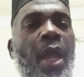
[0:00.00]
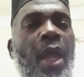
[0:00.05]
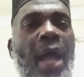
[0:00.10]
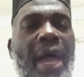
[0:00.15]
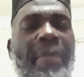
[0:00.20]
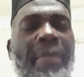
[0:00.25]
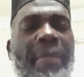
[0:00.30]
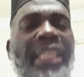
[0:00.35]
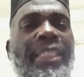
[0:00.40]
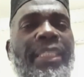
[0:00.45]

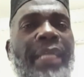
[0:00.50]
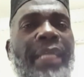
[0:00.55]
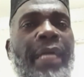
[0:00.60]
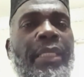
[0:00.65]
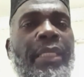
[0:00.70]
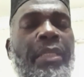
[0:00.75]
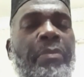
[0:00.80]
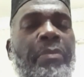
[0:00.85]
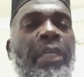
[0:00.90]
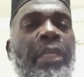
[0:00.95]
I must
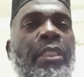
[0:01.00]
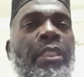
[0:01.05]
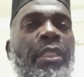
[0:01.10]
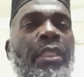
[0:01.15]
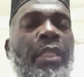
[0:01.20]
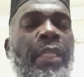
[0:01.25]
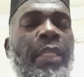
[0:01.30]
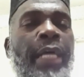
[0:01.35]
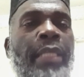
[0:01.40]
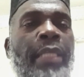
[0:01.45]
admit
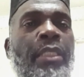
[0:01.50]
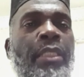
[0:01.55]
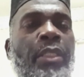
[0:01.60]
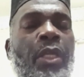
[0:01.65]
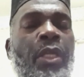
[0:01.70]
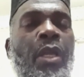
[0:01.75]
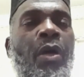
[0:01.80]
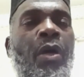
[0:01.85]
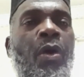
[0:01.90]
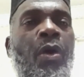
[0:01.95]
that,
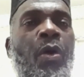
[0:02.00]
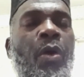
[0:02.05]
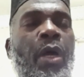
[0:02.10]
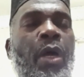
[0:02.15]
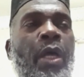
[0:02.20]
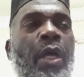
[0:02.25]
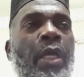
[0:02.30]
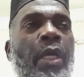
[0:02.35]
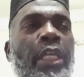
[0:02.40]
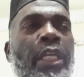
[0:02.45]
you
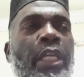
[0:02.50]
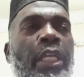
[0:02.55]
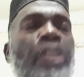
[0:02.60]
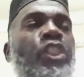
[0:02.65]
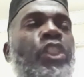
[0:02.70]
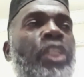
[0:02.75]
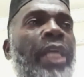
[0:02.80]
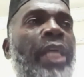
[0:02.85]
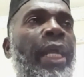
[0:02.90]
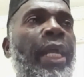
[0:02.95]
know,
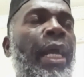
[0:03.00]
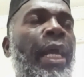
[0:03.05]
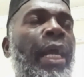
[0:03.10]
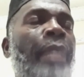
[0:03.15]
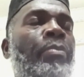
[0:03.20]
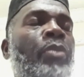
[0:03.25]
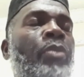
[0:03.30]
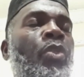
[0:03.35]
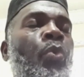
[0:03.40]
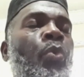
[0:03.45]
each year
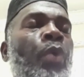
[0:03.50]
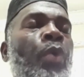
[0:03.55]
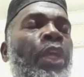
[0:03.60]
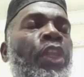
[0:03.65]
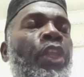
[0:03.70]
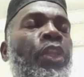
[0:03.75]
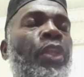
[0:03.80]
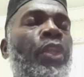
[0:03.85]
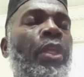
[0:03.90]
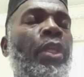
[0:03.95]
comes
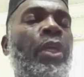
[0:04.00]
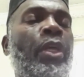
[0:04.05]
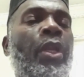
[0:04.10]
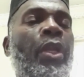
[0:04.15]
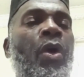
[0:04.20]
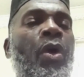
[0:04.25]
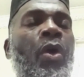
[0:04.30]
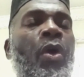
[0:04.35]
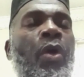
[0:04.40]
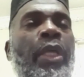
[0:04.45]
with, you
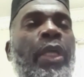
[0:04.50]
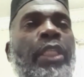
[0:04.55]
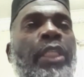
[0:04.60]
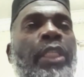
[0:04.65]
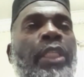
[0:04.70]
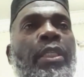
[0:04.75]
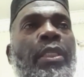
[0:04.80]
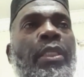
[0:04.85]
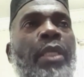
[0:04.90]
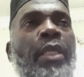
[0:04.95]
know,
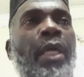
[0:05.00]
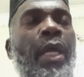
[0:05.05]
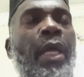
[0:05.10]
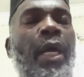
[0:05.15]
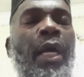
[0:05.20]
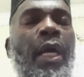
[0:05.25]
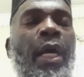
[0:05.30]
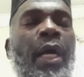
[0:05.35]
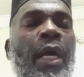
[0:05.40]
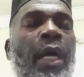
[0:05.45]
its
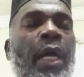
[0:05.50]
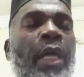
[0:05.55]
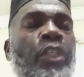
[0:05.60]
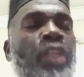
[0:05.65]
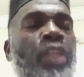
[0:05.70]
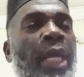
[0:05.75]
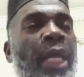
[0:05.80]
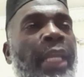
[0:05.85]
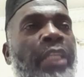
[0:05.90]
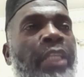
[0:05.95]

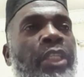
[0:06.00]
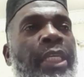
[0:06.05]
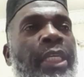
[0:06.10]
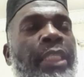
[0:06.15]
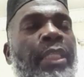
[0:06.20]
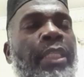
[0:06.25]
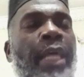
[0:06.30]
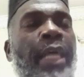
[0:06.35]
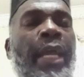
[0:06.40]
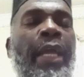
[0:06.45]

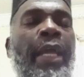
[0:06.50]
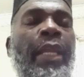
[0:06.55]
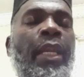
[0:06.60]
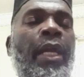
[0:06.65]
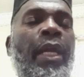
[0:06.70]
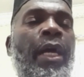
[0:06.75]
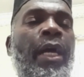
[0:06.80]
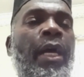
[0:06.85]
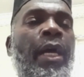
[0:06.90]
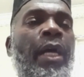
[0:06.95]
challenges and
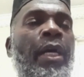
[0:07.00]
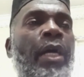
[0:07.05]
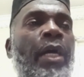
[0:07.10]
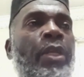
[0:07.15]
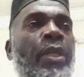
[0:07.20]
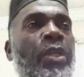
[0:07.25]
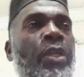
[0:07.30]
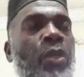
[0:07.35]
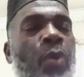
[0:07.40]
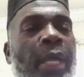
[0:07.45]

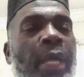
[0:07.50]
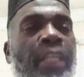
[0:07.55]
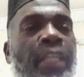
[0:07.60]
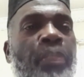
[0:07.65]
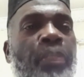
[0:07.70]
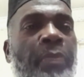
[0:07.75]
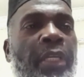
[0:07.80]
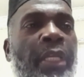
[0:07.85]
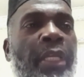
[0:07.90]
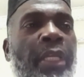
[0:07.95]
new
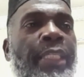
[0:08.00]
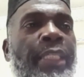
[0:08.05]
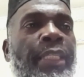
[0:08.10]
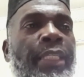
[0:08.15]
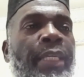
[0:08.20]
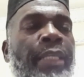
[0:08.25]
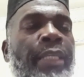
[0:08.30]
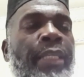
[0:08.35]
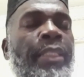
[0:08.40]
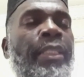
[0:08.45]

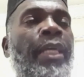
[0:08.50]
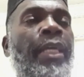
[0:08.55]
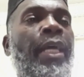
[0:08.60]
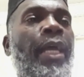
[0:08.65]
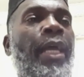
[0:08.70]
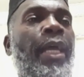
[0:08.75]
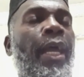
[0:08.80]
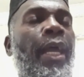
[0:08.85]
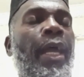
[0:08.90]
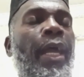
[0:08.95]
experiences,
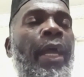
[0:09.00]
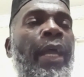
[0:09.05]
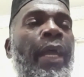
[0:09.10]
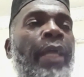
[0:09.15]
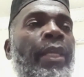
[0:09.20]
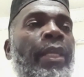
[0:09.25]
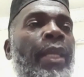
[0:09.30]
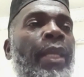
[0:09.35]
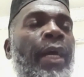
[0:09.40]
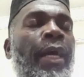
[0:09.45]

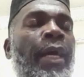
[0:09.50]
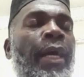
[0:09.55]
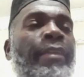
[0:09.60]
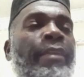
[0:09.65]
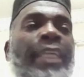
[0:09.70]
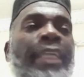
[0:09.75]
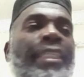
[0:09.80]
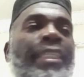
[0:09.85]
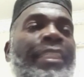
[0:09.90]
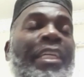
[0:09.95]
and
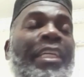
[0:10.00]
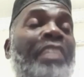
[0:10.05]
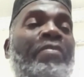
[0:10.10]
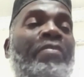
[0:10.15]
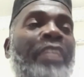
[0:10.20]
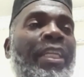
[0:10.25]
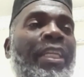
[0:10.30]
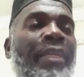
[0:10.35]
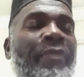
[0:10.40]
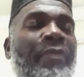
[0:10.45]
that's
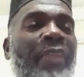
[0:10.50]
given.